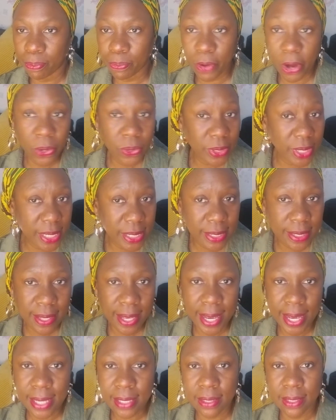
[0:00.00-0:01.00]
processed
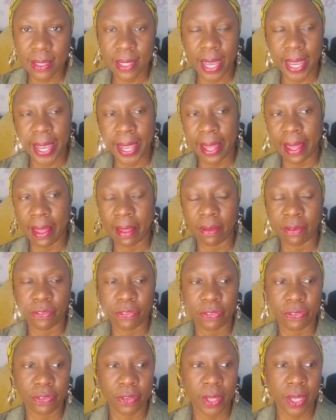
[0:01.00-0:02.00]
this, they have
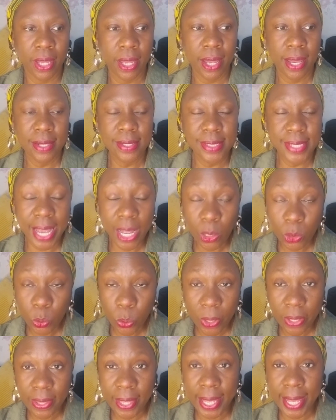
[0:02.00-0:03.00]
dealt
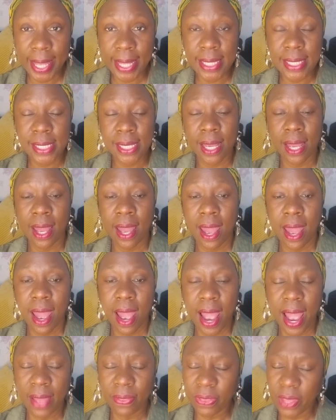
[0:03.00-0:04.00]
with it,
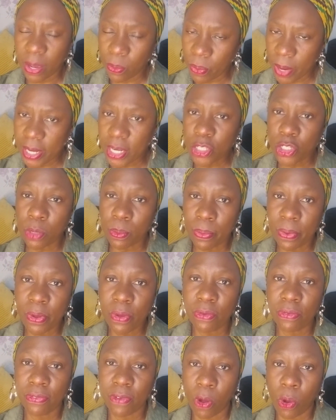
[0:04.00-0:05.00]
and they're ready to
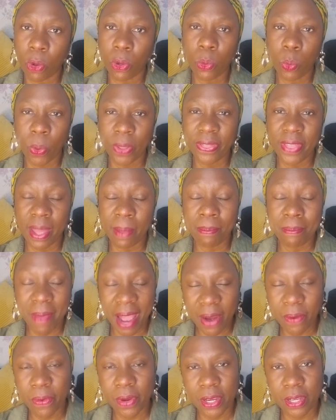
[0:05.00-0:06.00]
move on with their
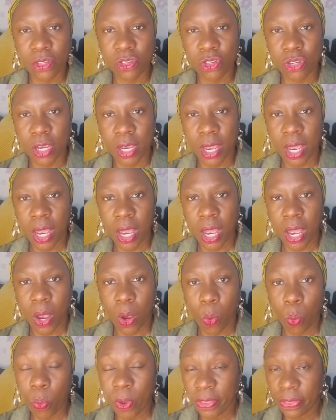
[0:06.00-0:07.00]
marriage
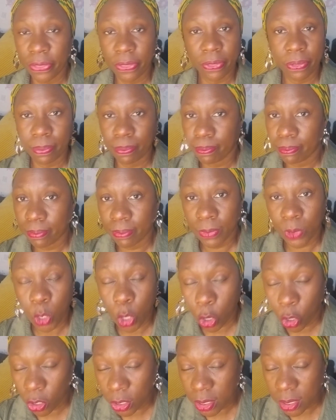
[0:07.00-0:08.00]
with
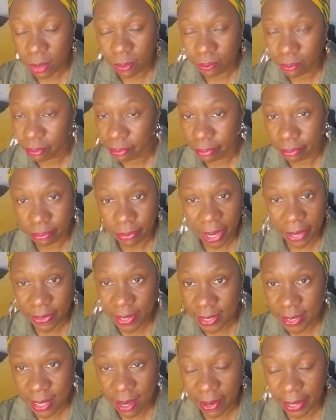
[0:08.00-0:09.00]
God by their
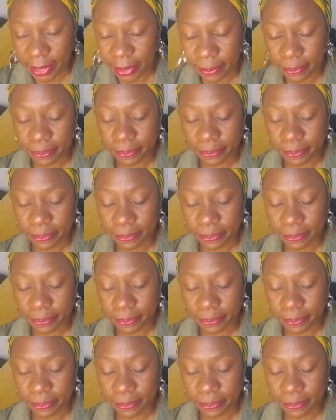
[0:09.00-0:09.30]
side.